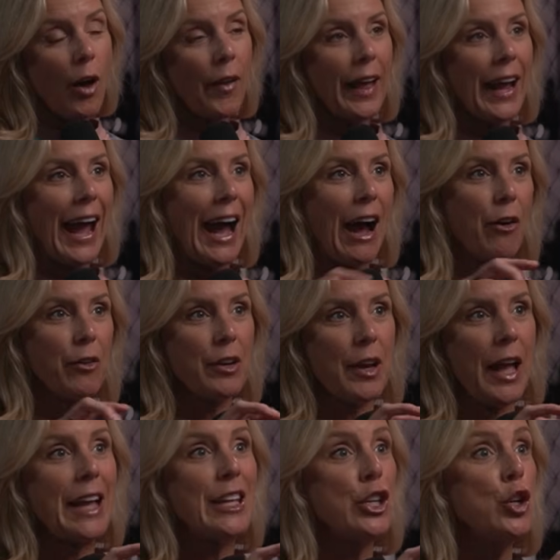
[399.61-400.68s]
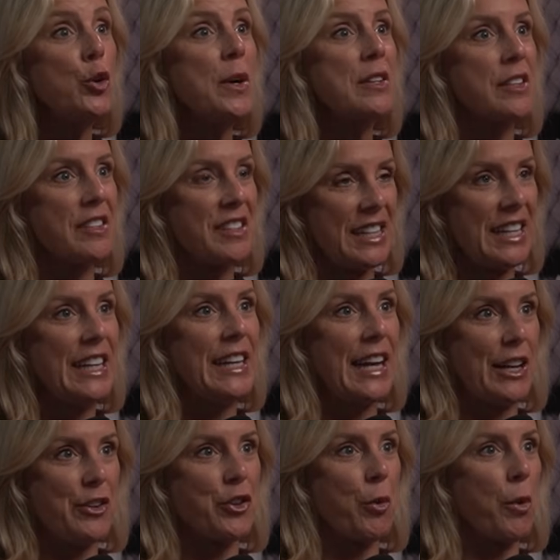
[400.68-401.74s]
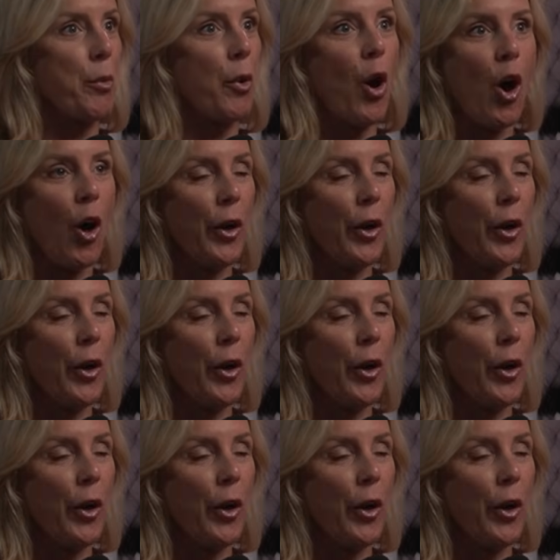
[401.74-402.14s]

Like how did you as a teenager when we're all